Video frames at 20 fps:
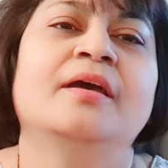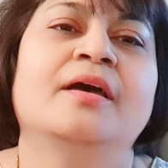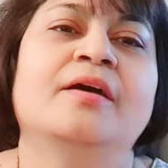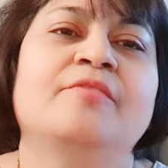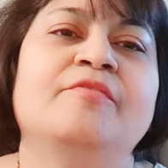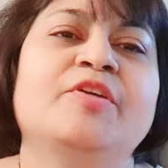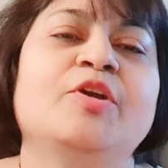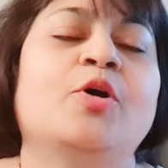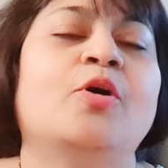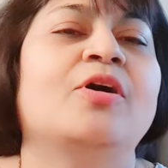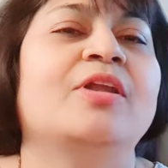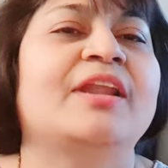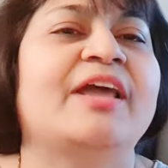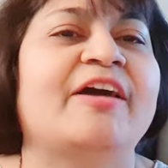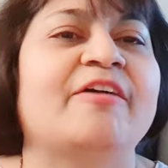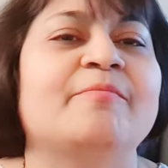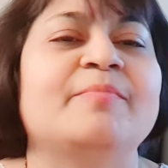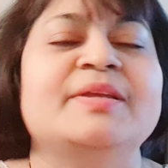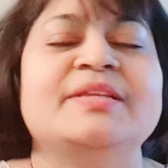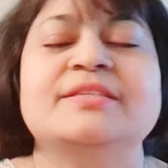We all
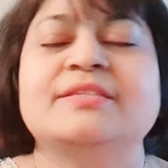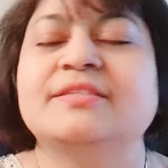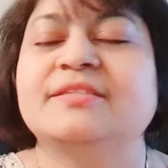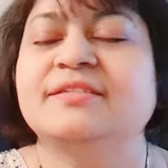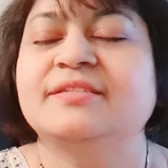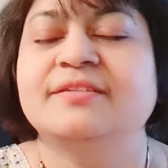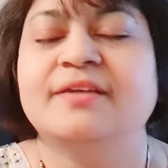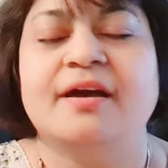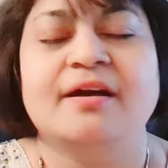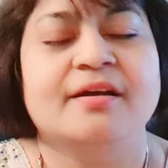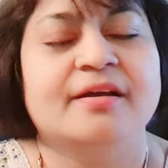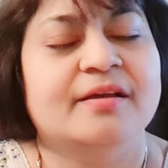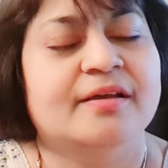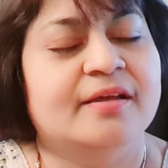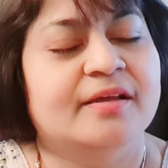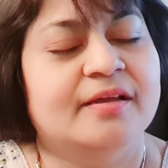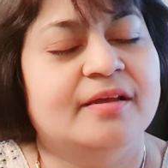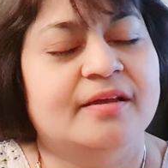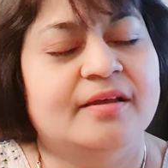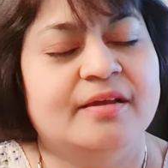have been stuck
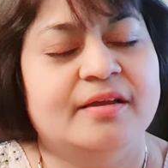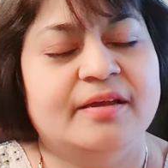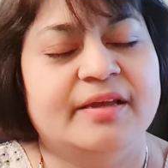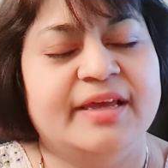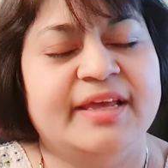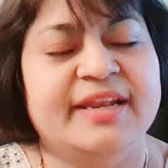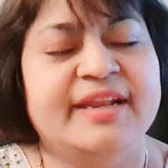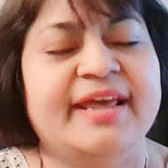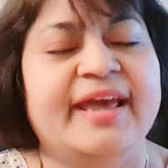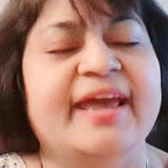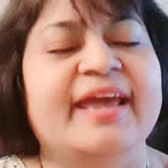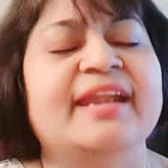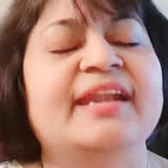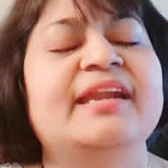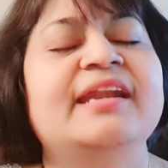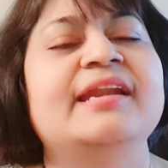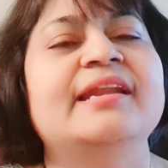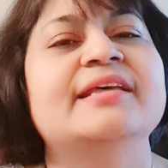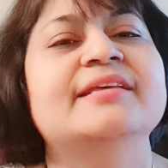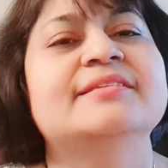in
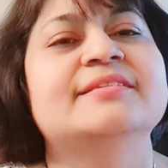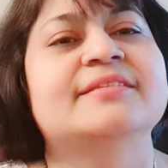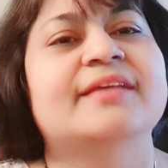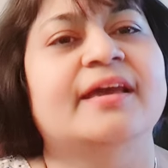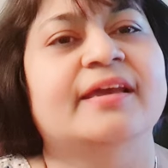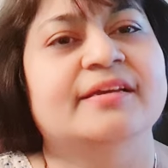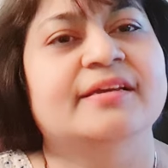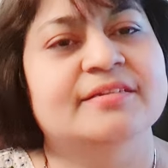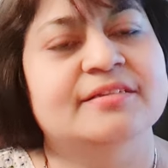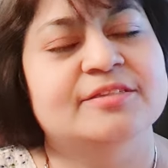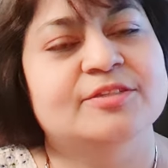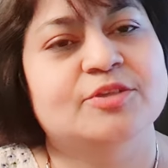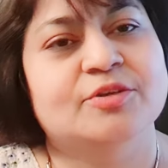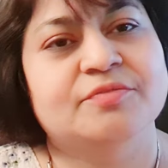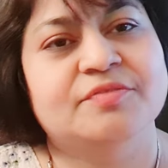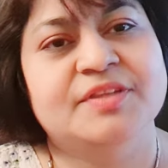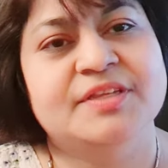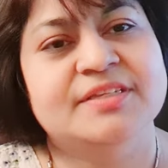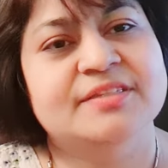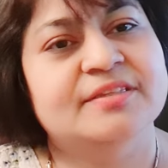endless cycles
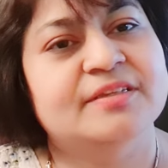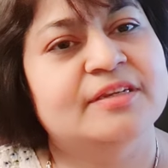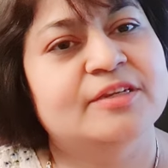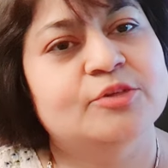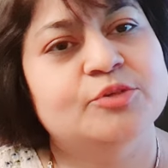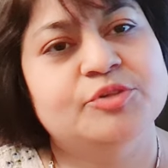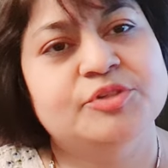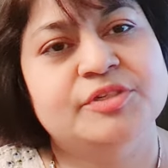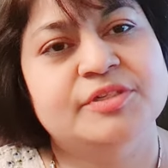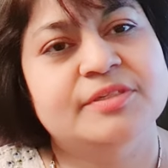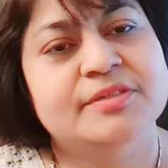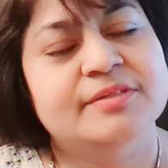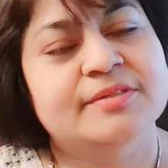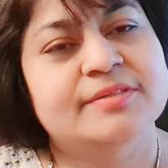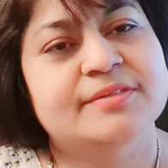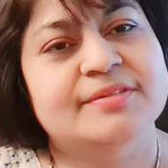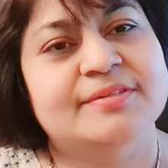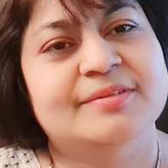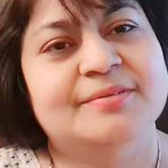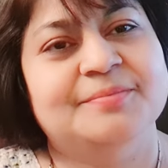of these
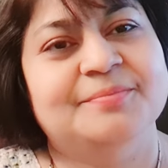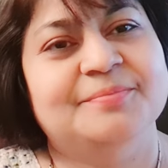illusions.